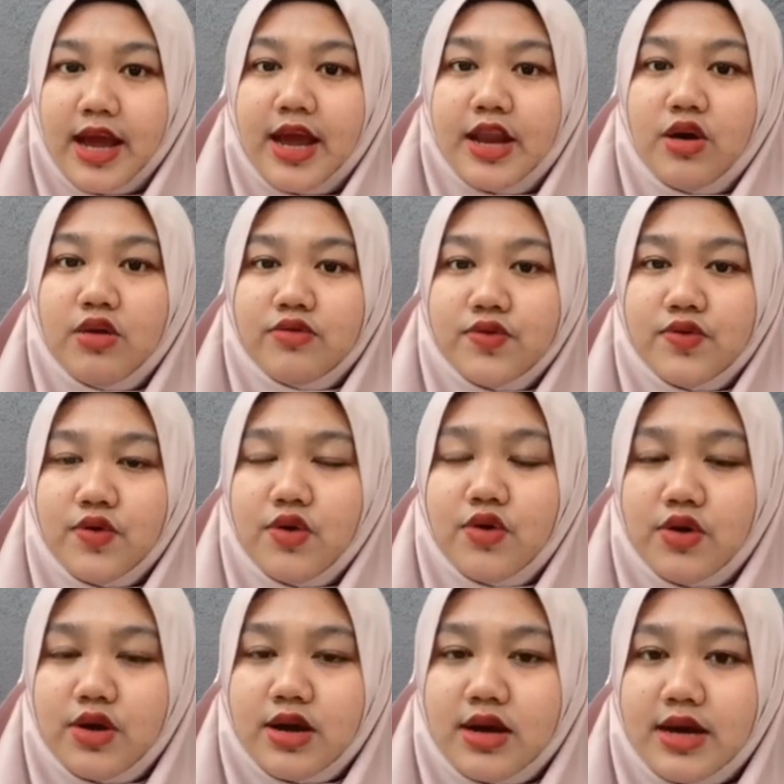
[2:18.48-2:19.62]
and
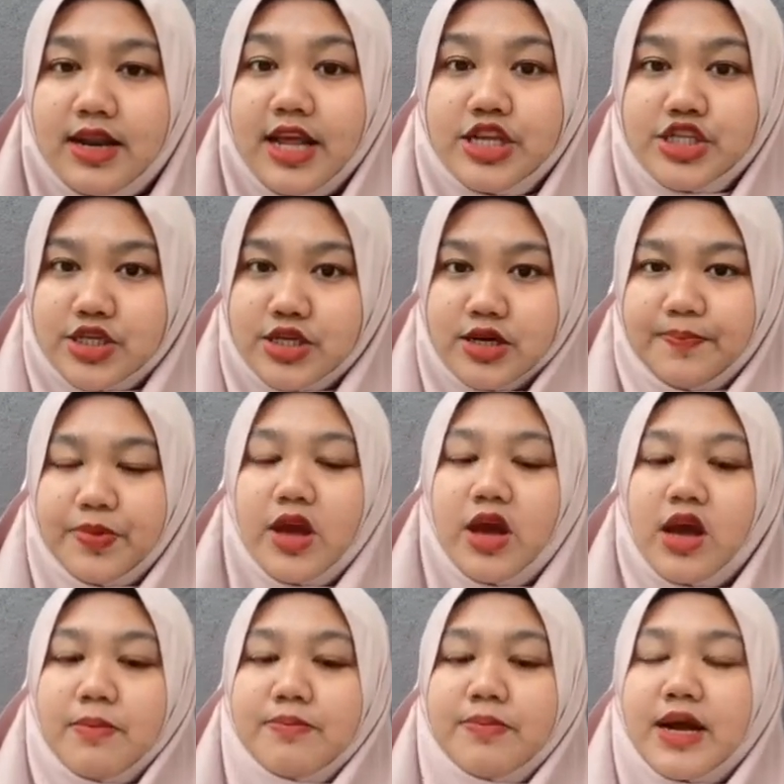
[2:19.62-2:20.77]
also a lecturer,
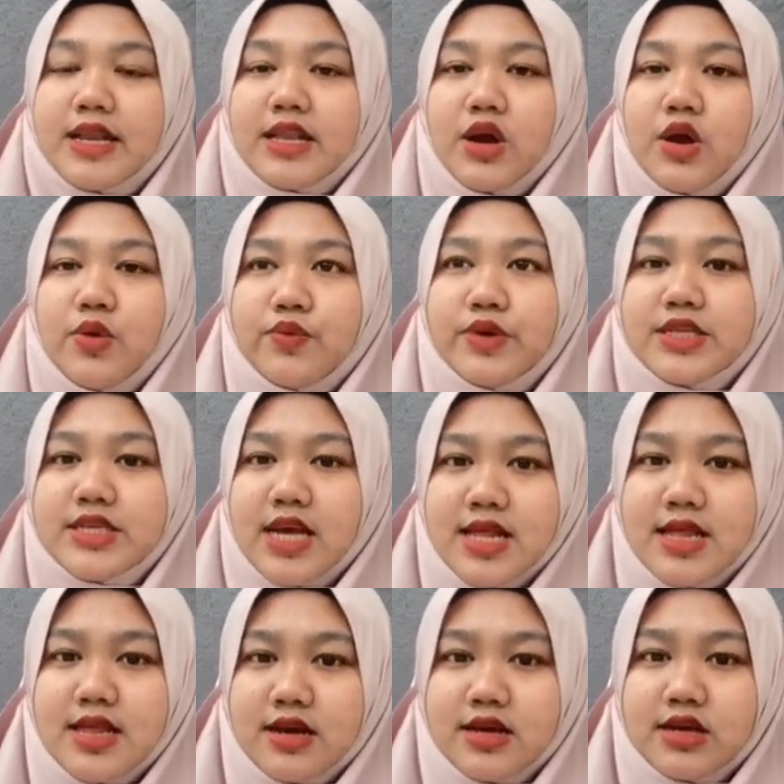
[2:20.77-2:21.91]
but we
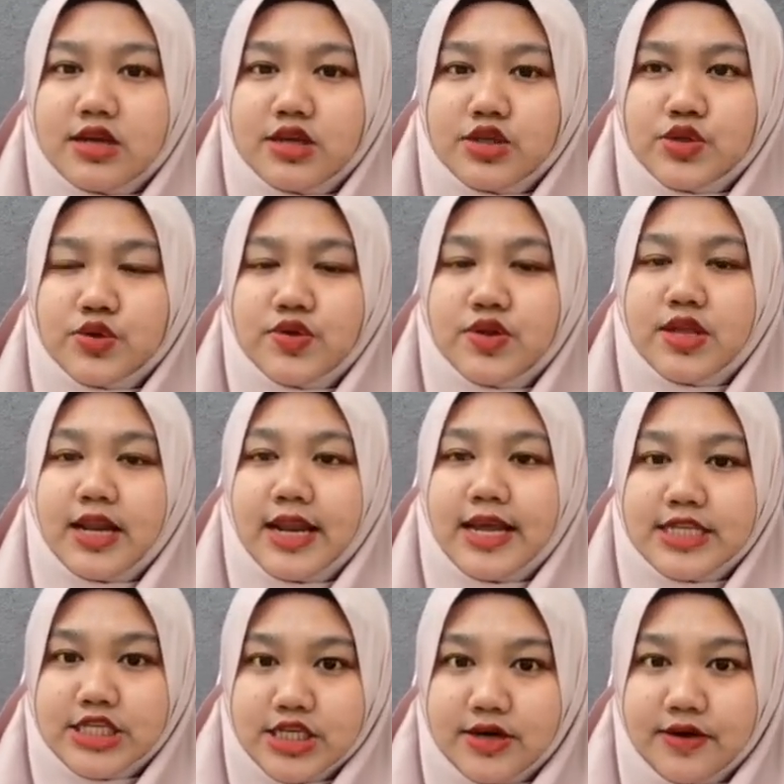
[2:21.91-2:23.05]
just choose the
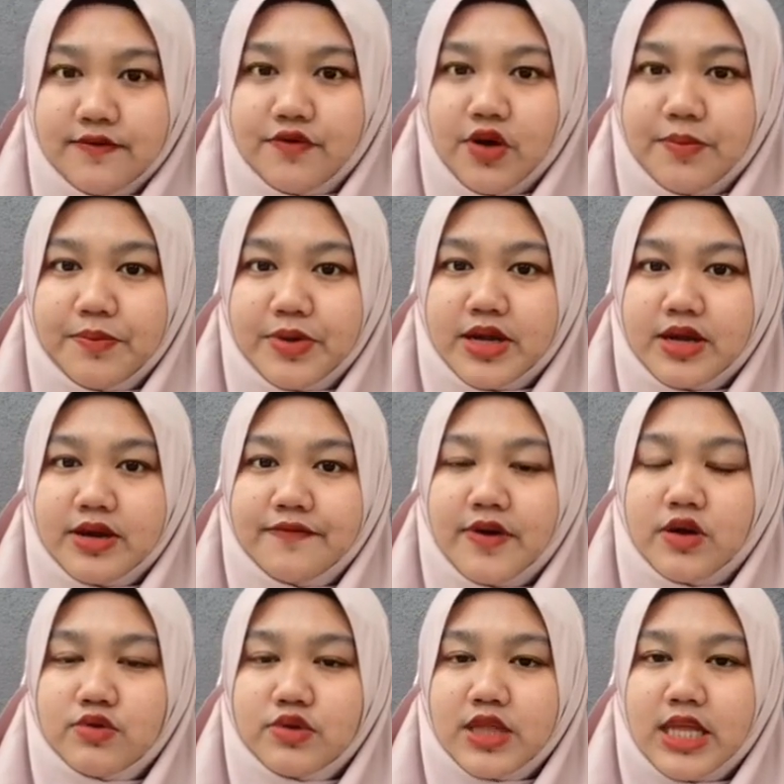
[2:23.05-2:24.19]
lecturer from the
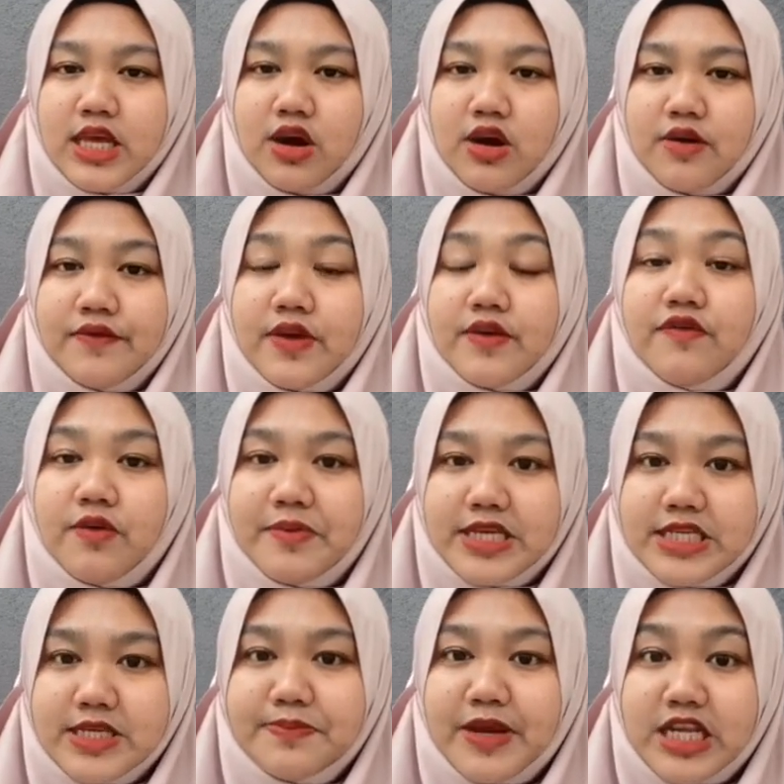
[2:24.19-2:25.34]
Faculty of
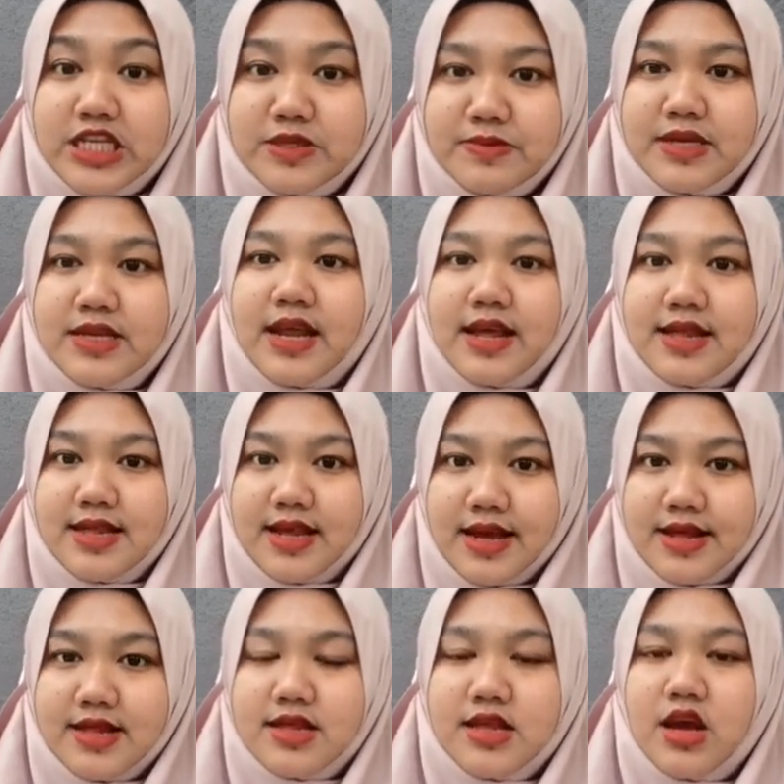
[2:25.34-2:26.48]
Information Management and
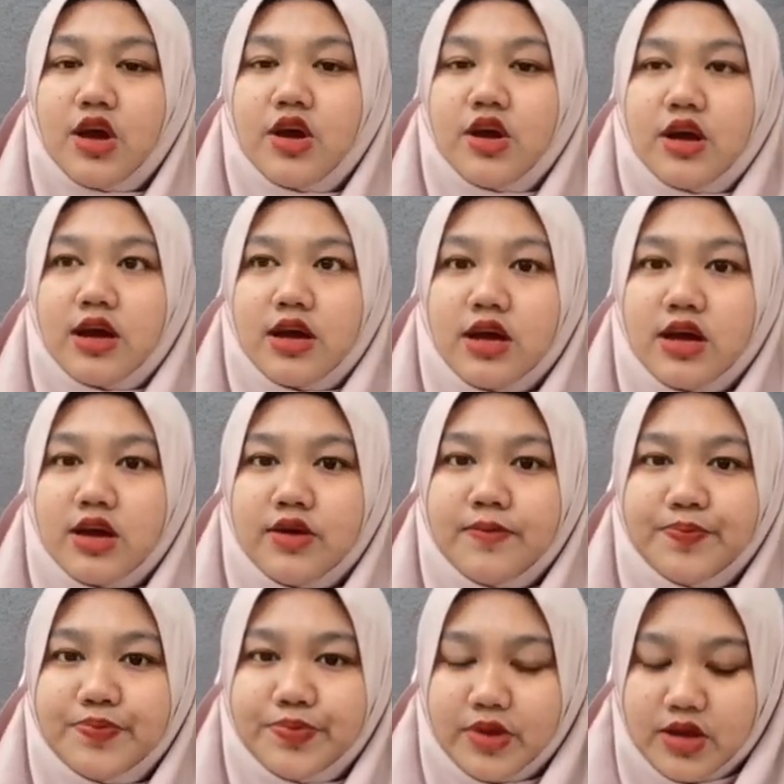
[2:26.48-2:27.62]
Science.
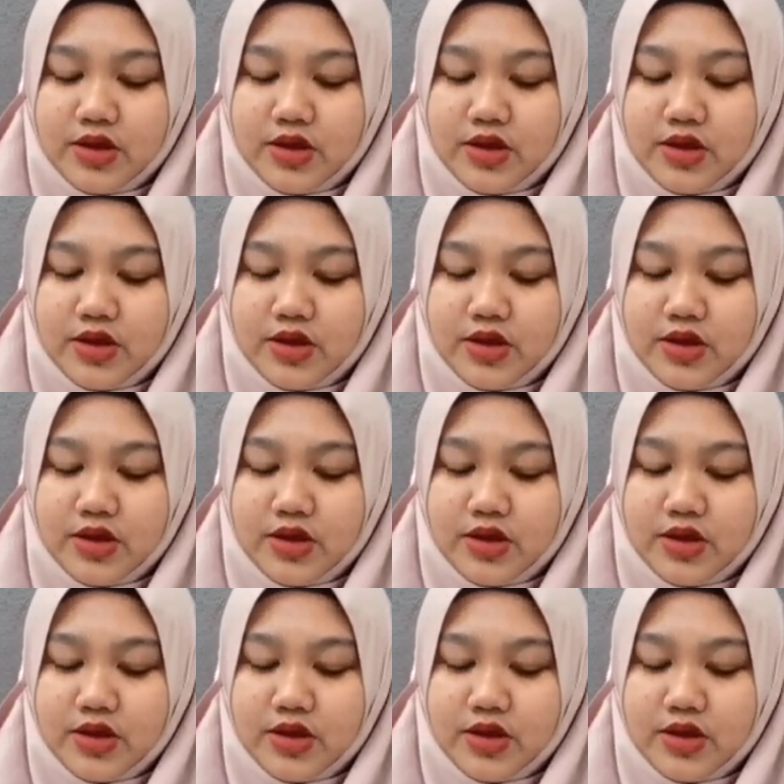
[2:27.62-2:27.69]
We